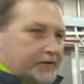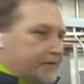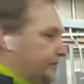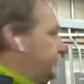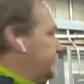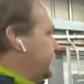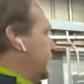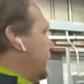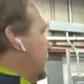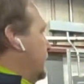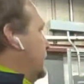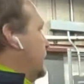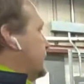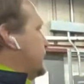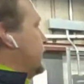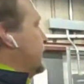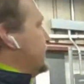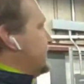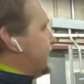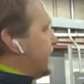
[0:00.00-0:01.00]

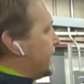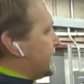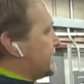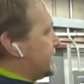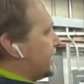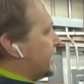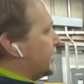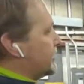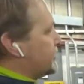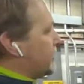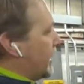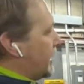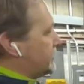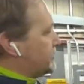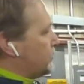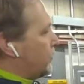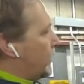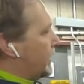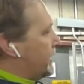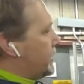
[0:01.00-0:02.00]
So he's testing a
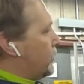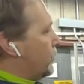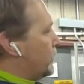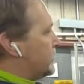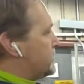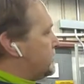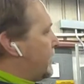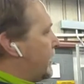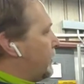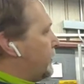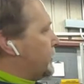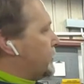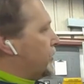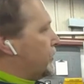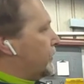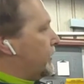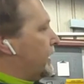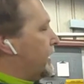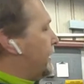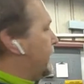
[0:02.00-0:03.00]
20 horsepower
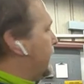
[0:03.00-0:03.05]
unit.